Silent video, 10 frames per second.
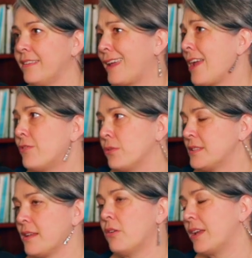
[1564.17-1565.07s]
Like everyone
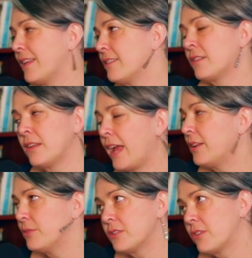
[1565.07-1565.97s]
said, oh, yeah, the, I
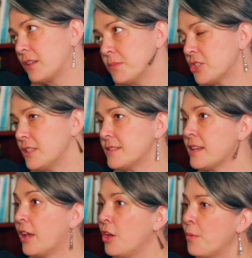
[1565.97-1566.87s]
know what the Great Commission is.
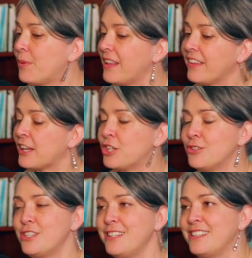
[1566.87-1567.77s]
But like
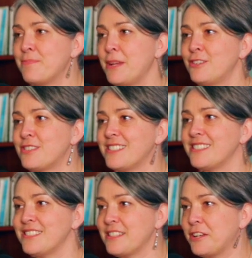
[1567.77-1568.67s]
Eugene
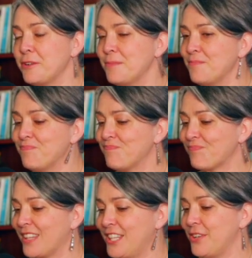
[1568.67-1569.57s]
Peterson's. Um,
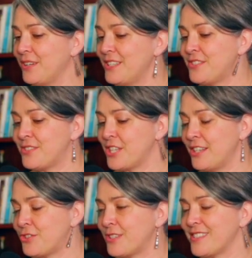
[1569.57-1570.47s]
you know his
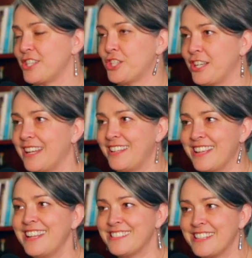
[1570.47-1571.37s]
his translation it,
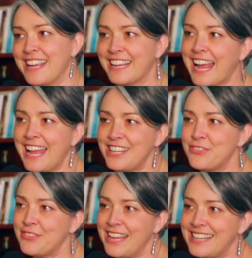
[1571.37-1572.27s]
it it kind
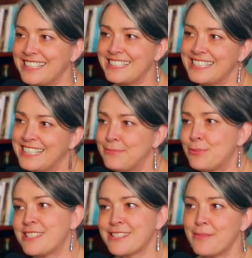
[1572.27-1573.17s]
of it
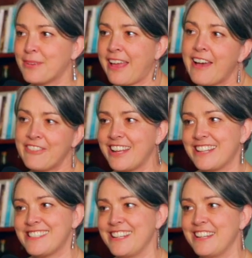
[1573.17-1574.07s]
put some
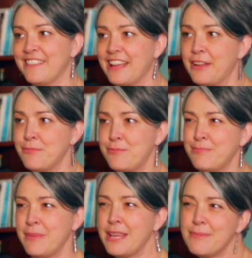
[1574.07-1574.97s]
caveats in that
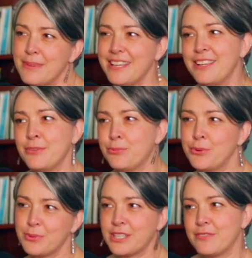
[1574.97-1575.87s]
maybe we
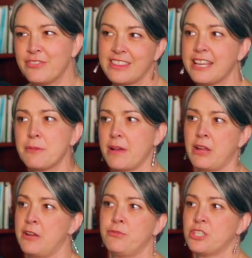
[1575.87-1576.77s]
wouldn't think
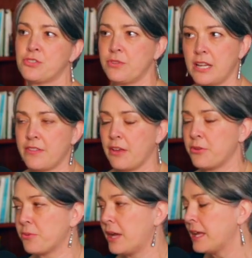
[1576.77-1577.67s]
about if we just read it the
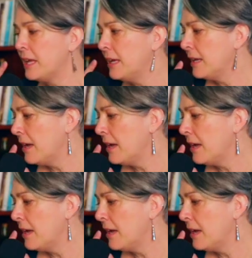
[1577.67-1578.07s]
other way. Right.